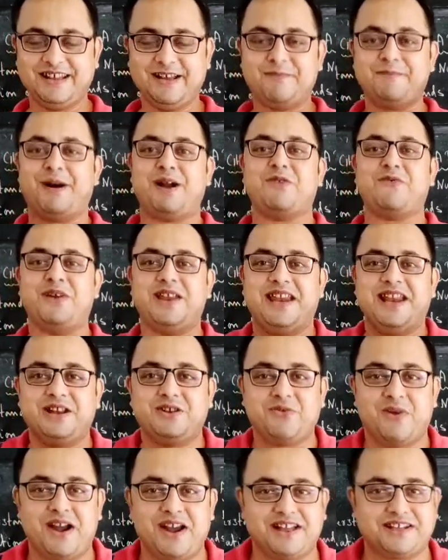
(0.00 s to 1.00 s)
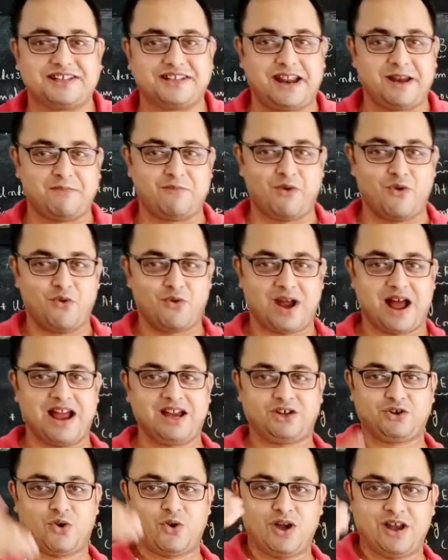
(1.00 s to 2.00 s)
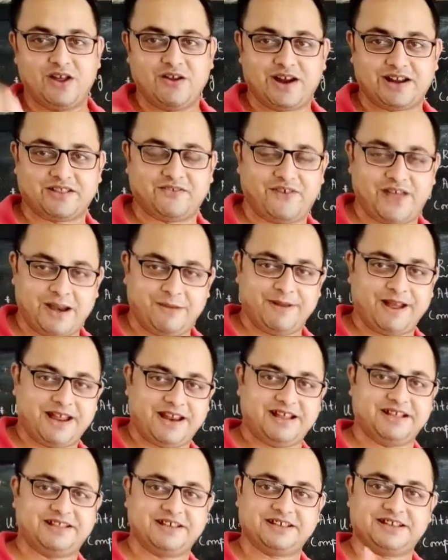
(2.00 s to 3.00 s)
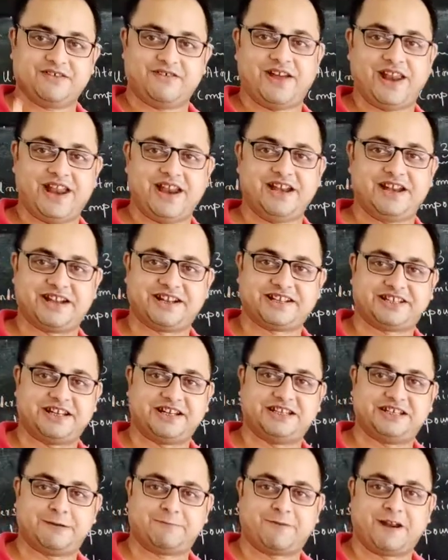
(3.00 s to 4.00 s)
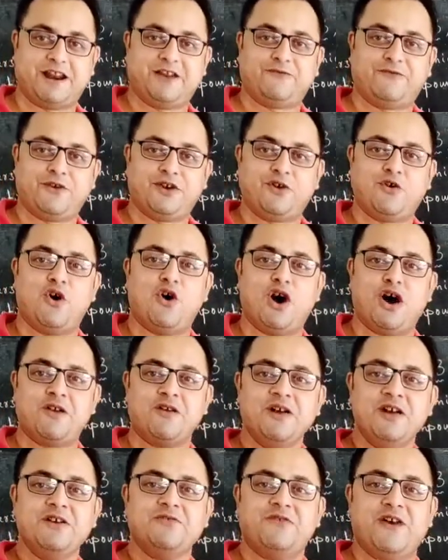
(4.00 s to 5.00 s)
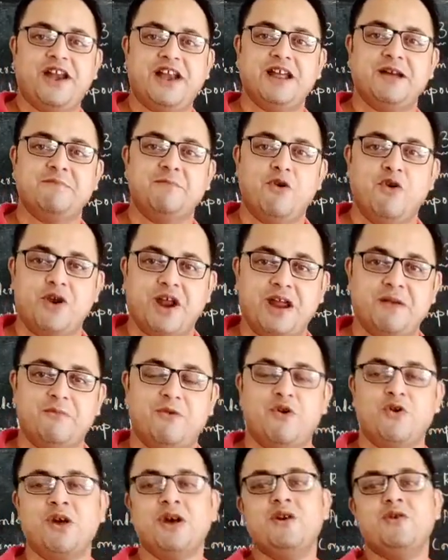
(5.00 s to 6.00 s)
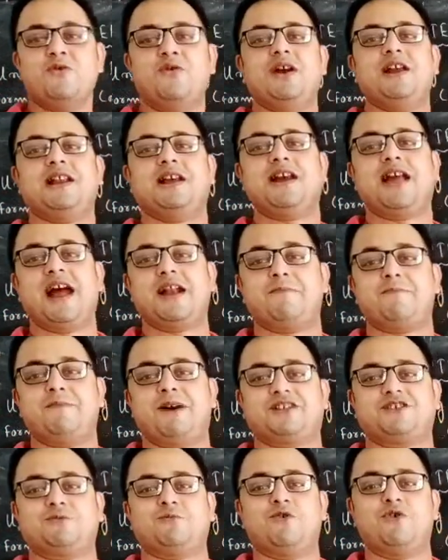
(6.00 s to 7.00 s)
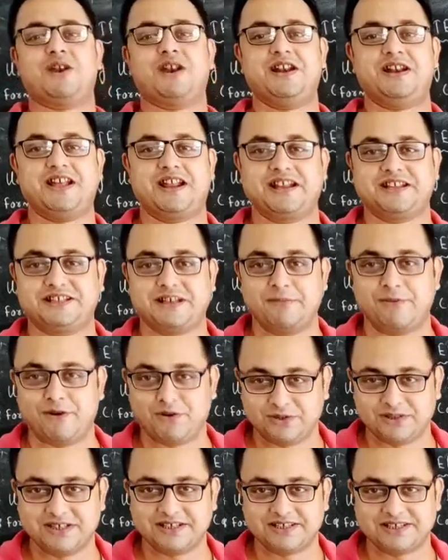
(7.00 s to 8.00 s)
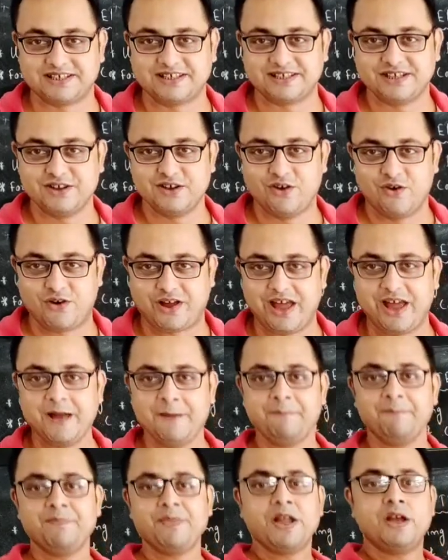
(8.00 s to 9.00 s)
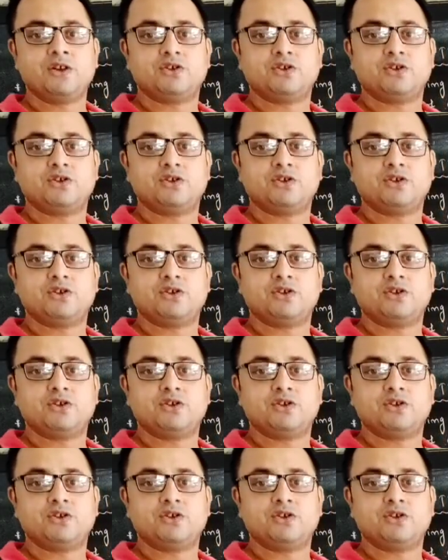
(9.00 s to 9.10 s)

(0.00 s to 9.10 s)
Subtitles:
But we need to understand more. I told you at the very beginning this is a very interesting chapter. If we go on finding more and more, we will get much more interest about this. Okay?